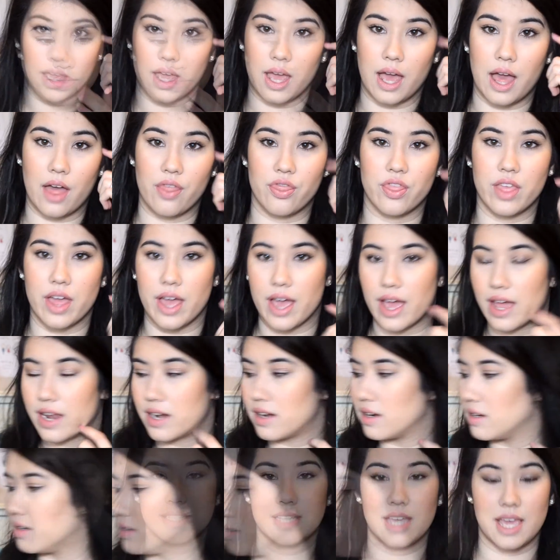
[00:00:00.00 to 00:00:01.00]
and then
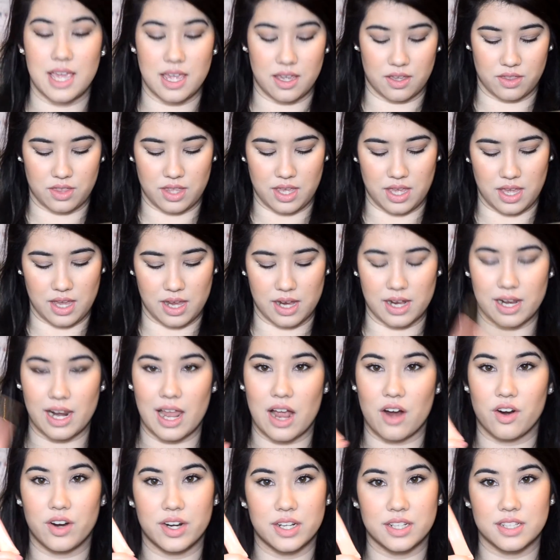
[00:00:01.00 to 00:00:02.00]
take the
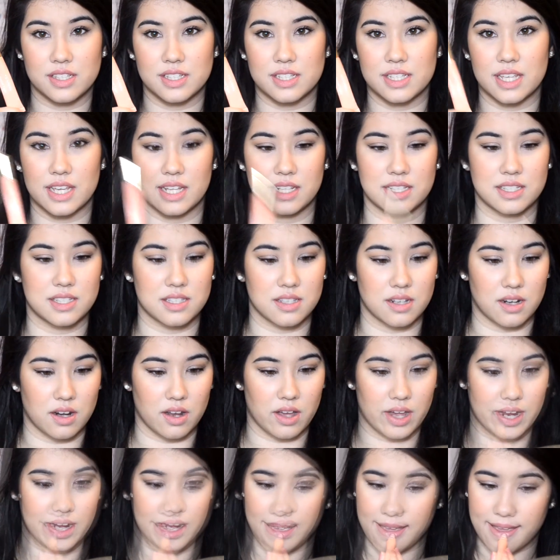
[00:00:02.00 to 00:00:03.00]
Clarins Instant
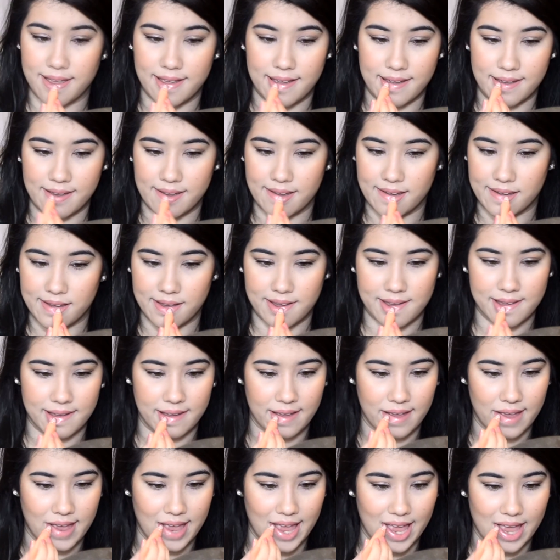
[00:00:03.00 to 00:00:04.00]
Light Lip Perfector, this is
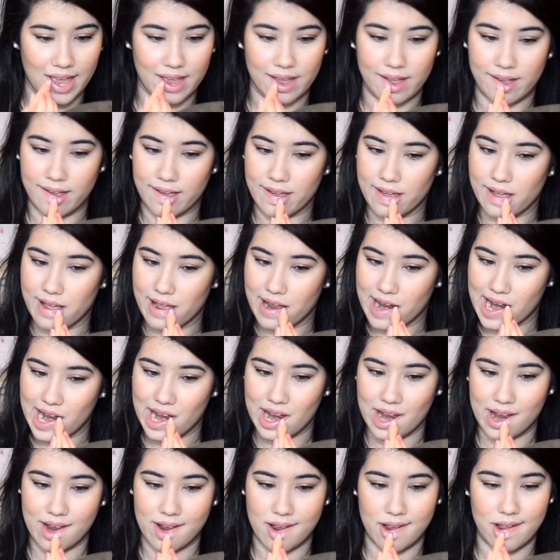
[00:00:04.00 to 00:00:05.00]
in
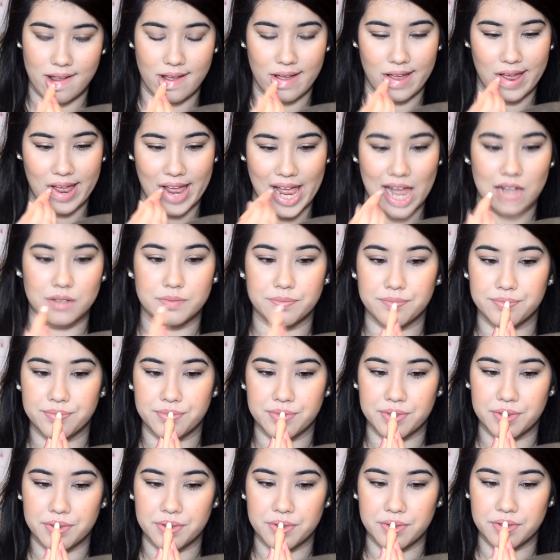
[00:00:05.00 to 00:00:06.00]
02,
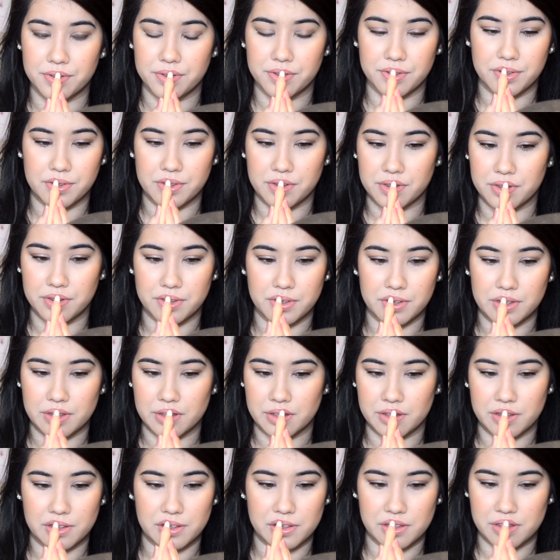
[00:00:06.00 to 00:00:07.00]
and just pop this on
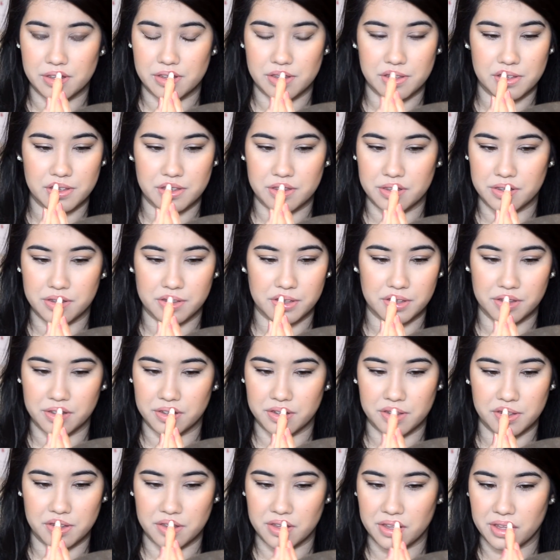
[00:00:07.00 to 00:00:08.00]
top just to give it a
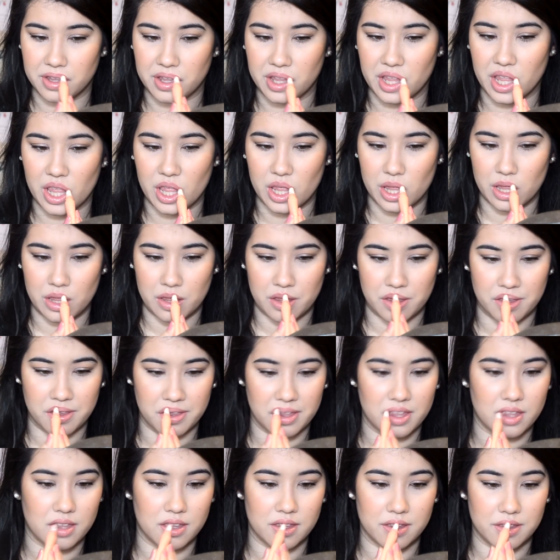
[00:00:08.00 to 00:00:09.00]

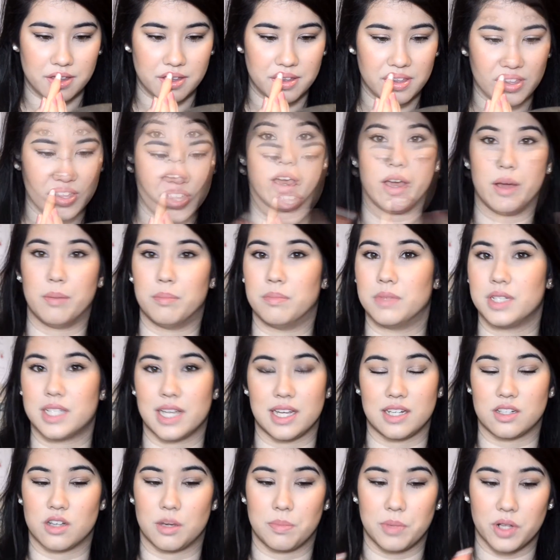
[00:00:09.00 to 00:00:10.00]
softer
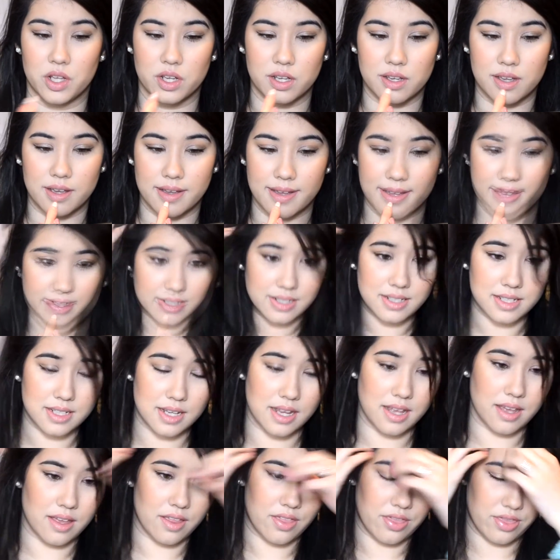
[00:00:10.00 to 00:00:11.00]
daytime look. And
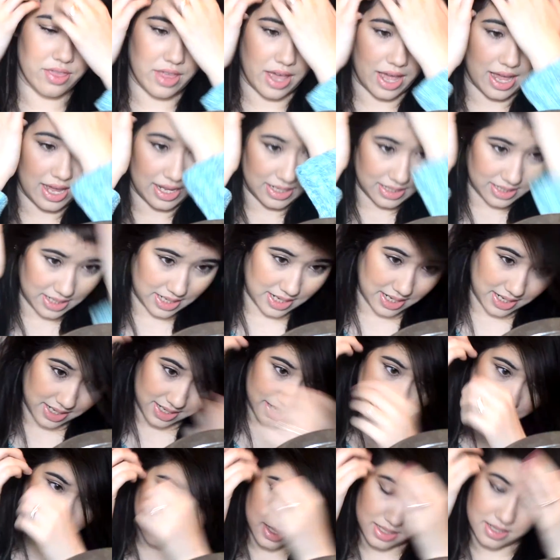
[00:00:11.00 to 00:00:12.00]
that
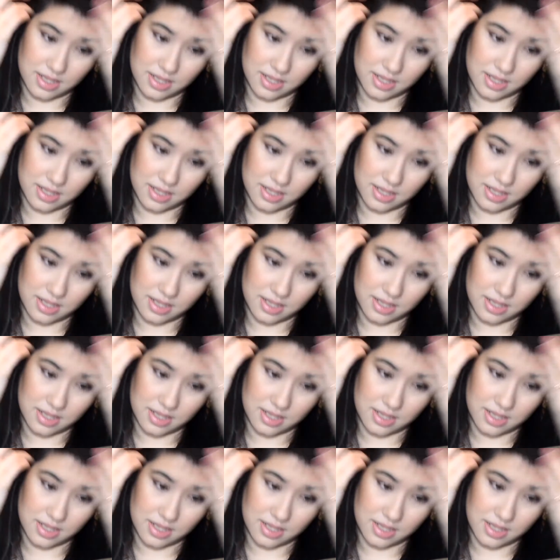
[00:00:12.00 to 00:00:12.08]
is